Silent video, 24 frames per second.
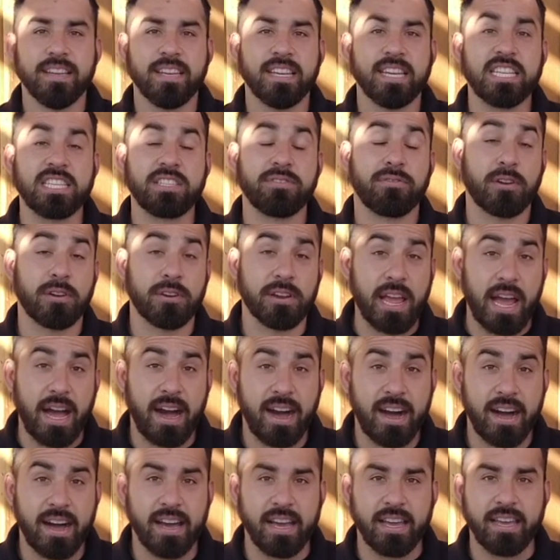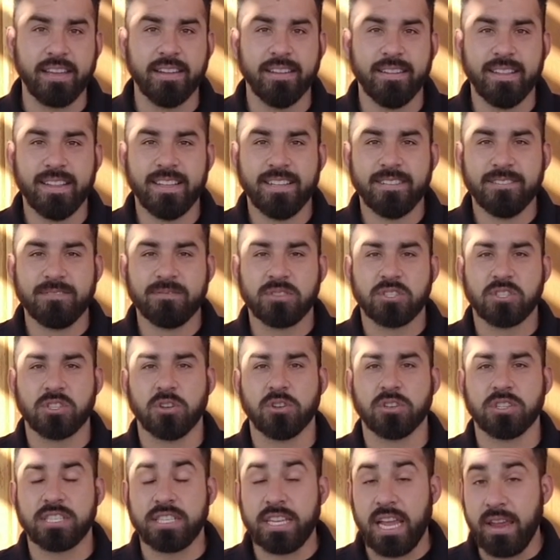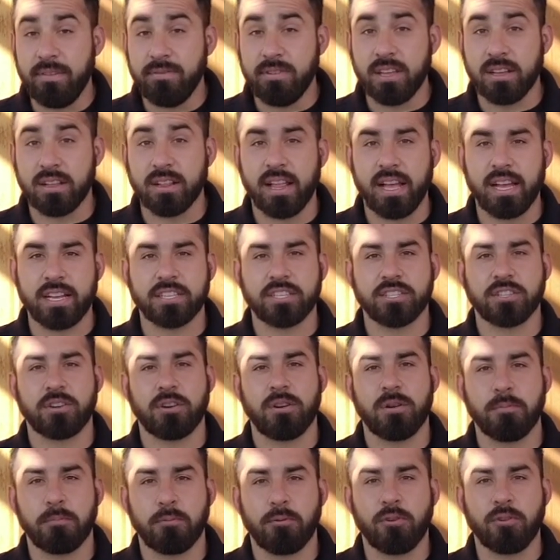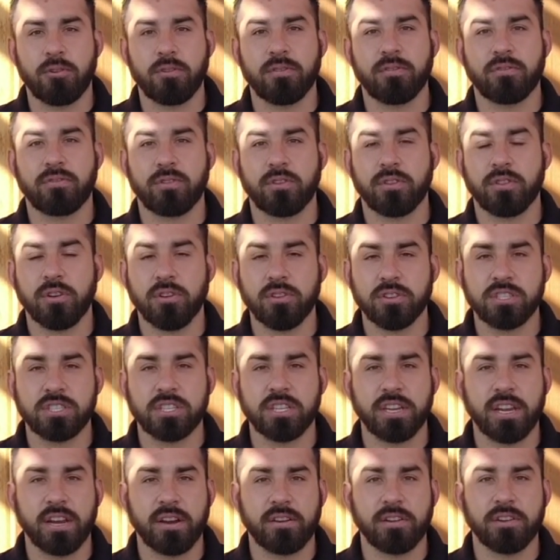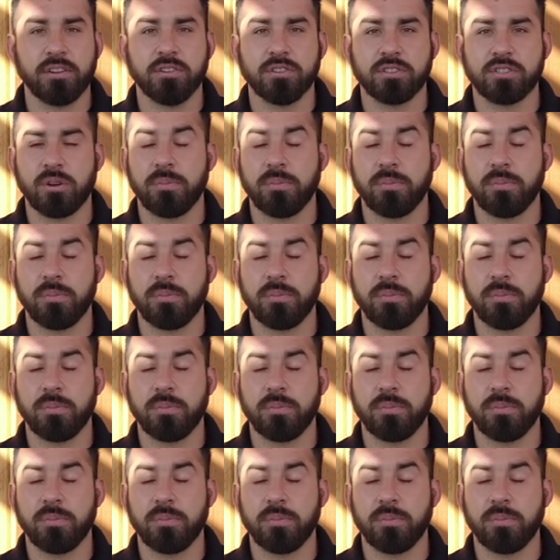is very high. So safety glasses are important for those scenarios.